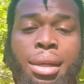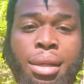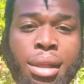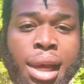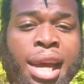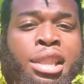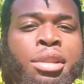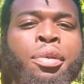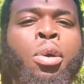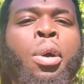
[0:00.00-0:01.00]
The age
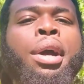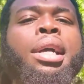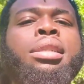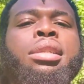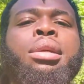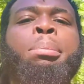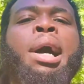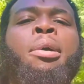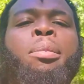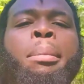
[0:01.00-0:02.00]
of Aquarius is
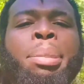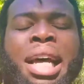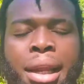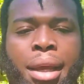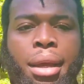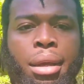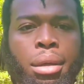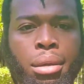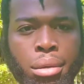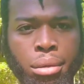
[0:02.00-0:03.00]
about rebelling
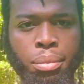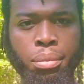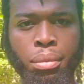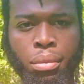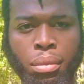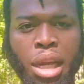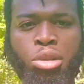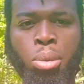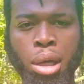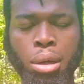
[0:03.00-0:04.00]

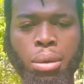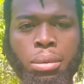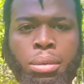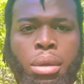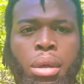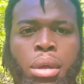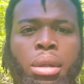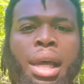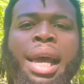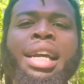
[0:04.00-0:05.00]
as well.
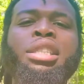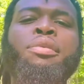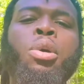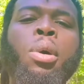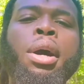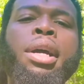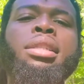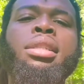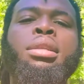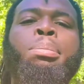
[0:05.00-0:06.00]
The age of
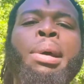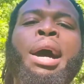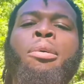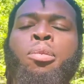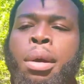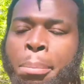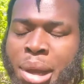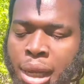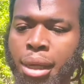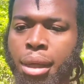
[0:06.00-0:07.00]
Aquarius is about
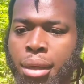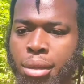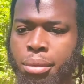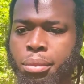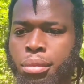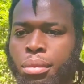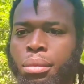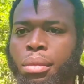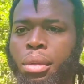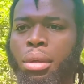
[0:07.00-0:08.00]
rebelling.
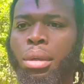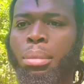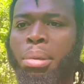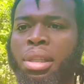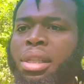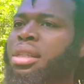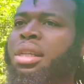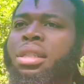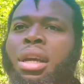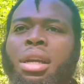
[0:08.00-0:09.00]
But this isn't